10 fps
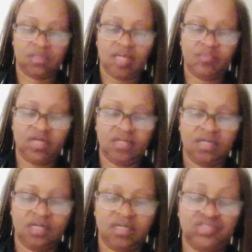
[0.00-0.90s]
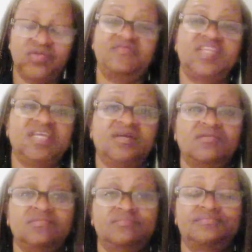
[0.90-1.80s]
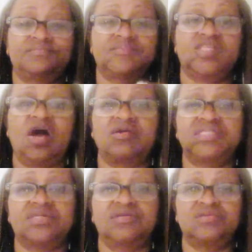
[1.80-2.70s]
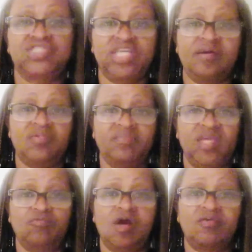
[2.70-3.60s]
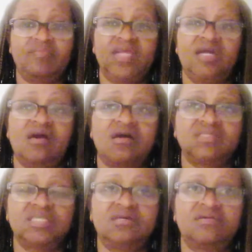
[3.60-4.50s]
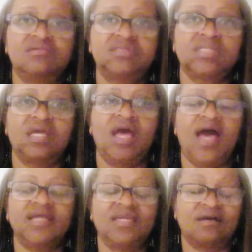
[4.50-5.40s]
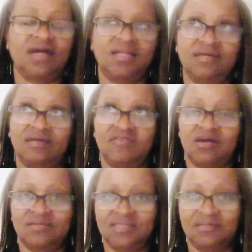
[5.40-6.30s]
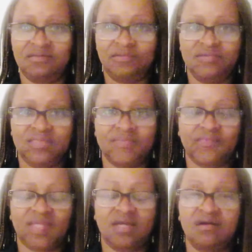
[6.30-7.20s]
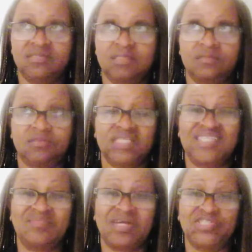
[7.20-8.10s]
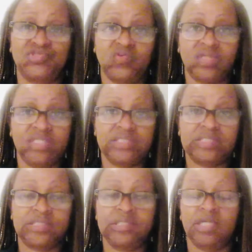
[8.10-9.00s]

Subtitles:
I'm gonna do a video, Costco, shop with me, walk with me at Costco's. Y'all, I love Costco's. Costco's is my joint.